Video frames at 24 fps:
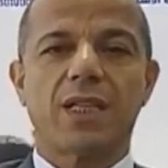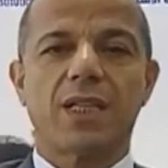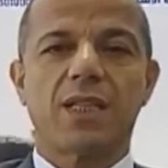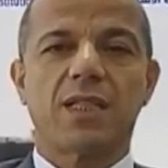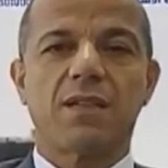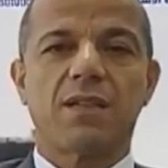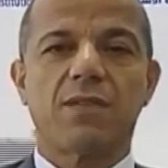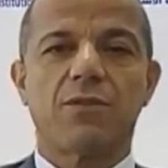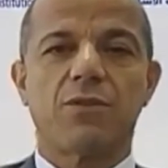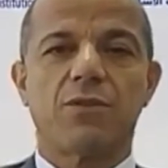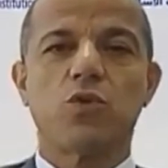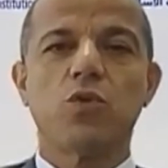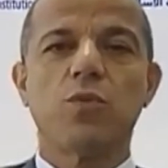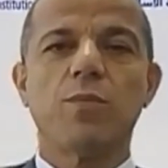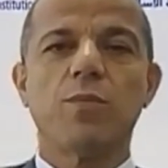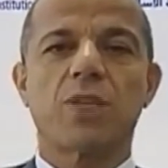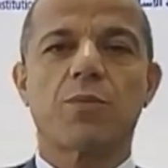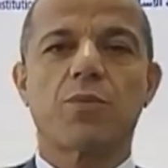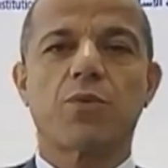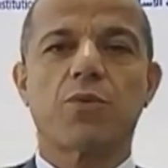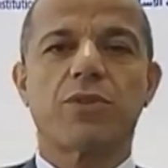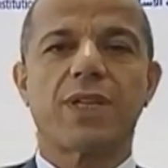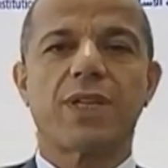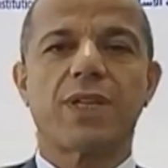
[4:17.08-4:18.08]
too much
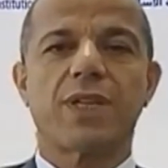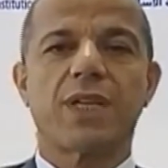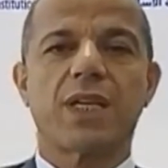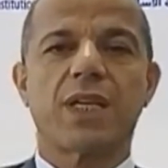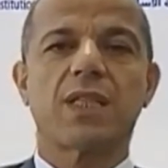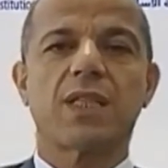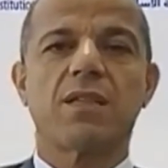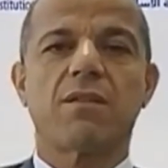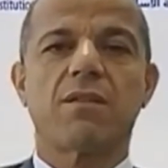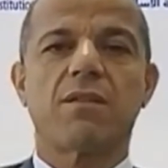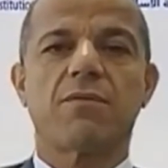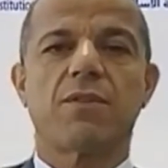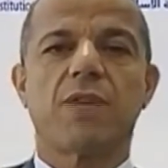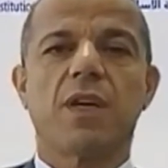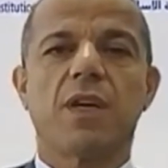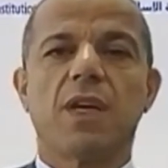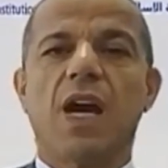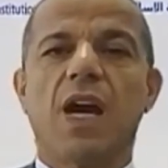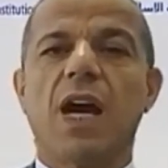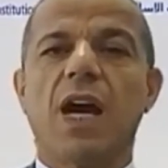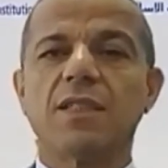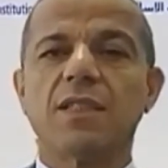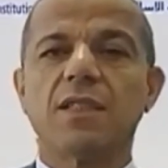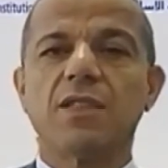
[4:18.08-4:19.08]
protective
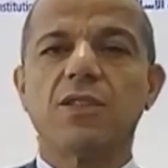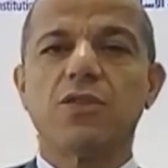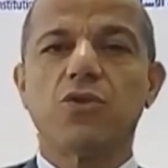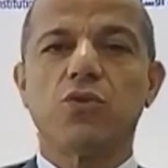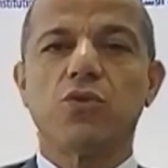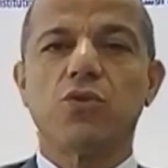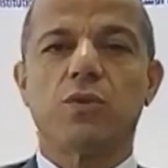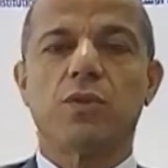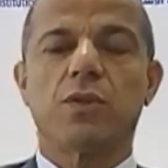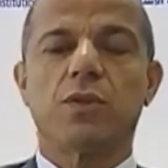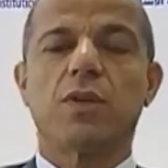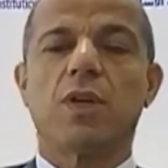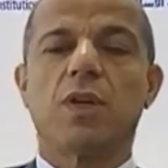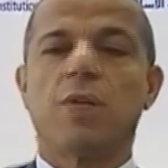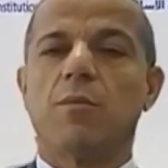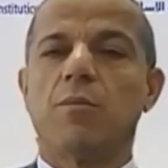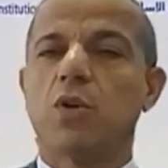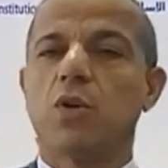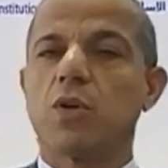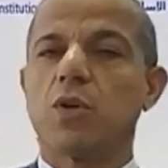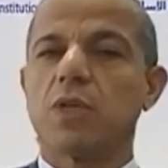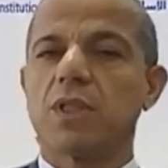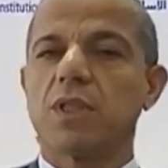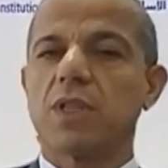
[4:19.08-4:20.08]
attitude,
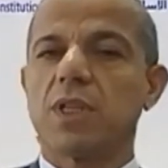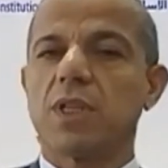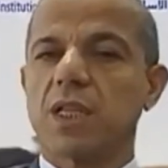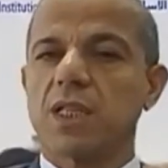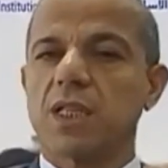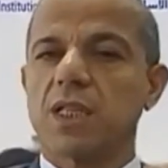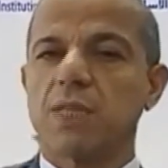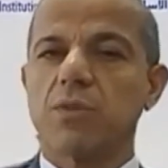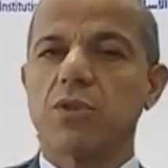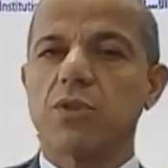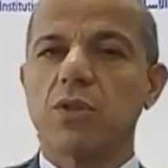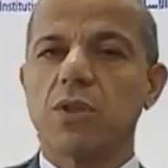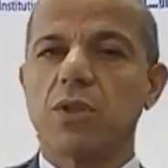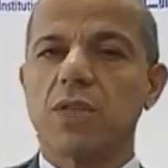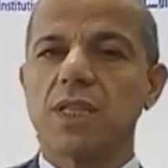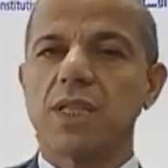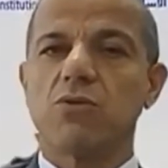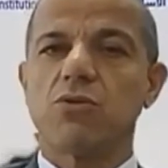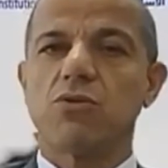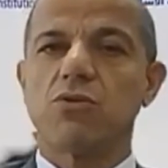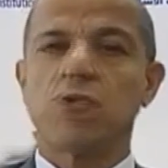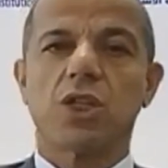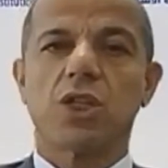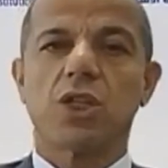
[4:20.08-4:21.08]
because exceptional
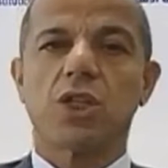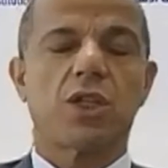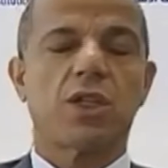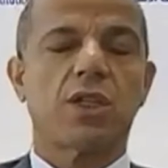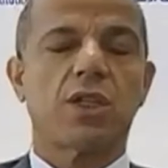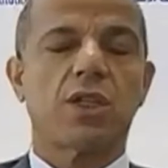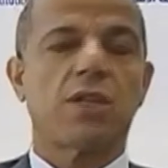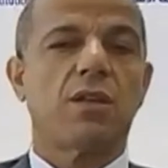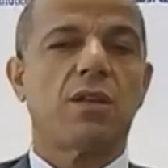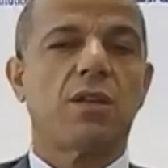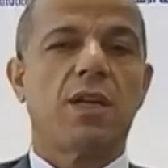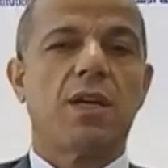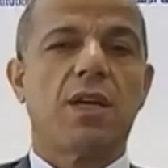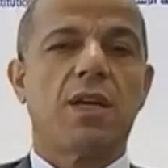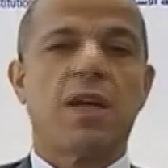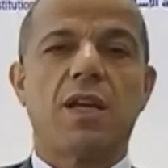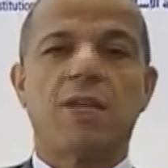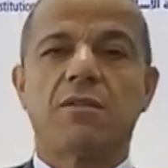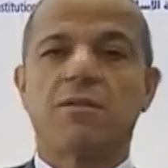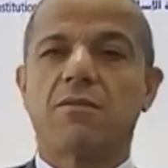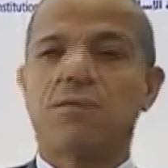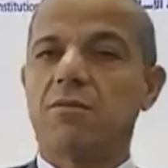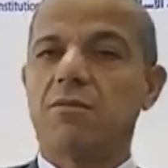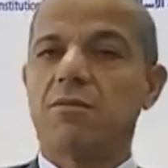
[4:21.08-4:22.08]
situation and
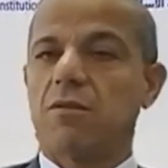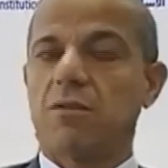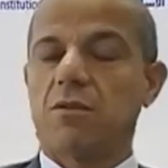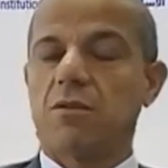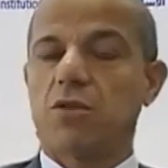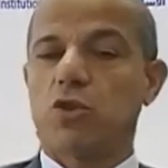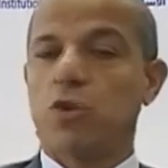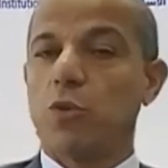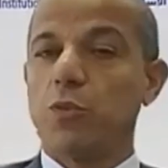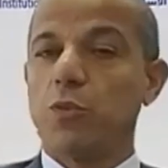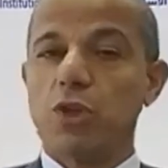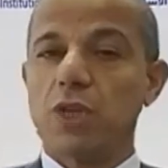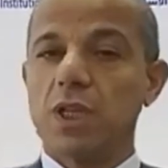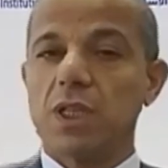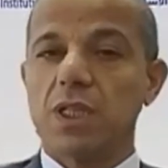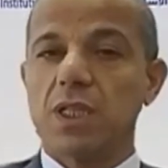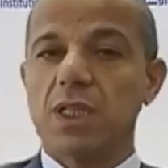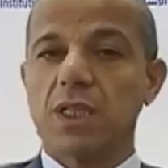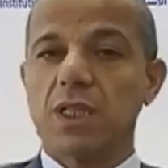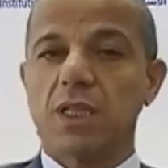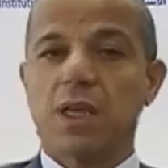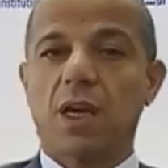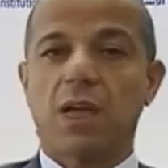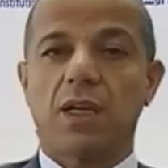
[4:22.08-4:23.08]
communities
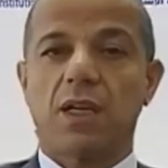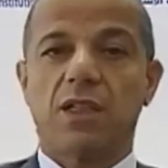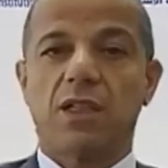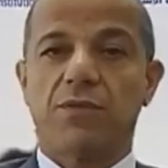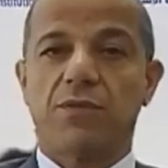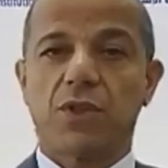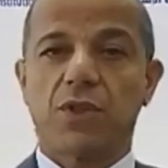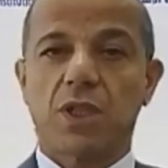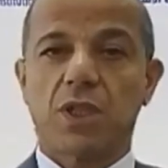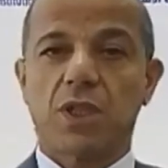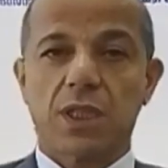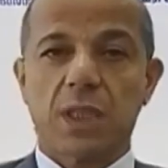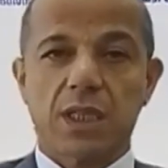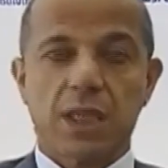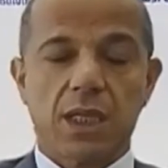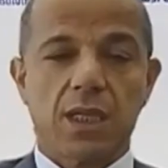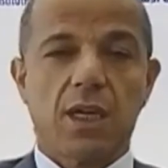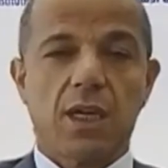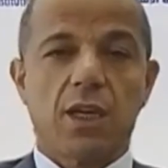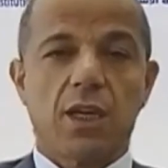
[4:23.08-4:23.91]
are in difficulty.